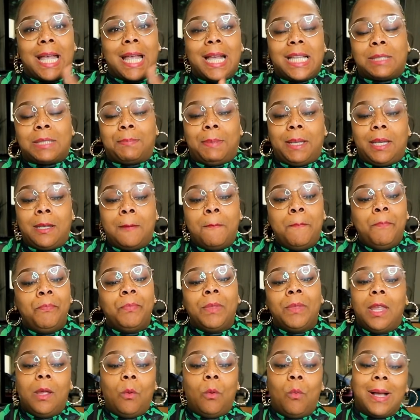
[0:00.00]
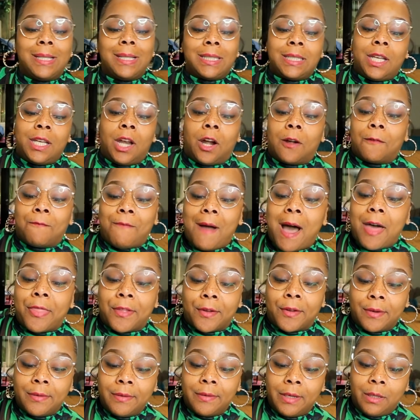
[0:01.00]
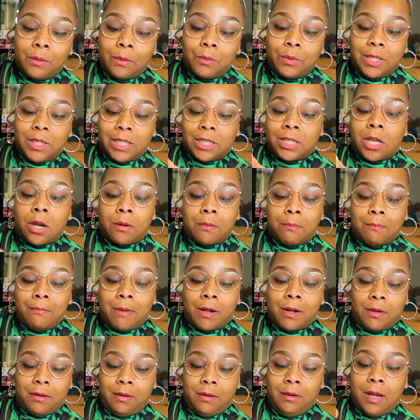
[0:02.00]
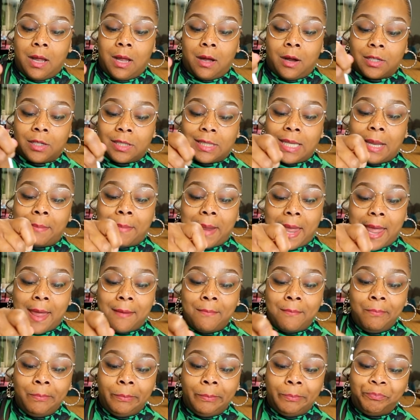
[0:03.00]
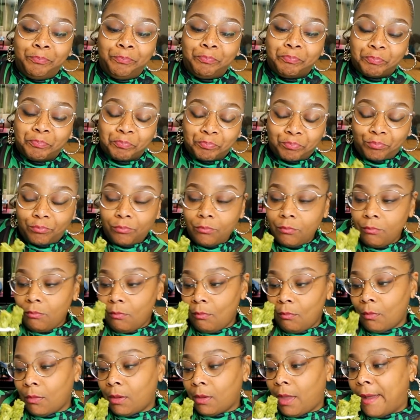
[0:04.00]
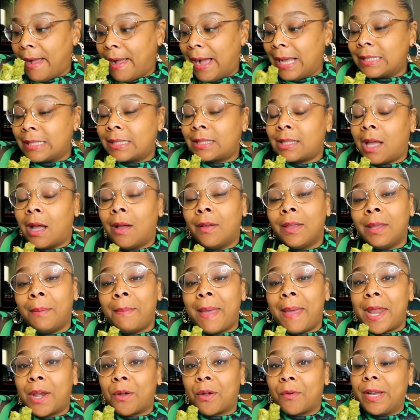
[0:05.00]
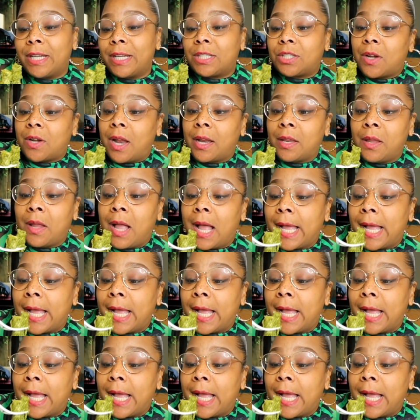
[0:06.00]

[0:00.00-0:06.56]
husband. It wasn't her father. It was just her, you know, her stepdad. I saw him at a restaurant, you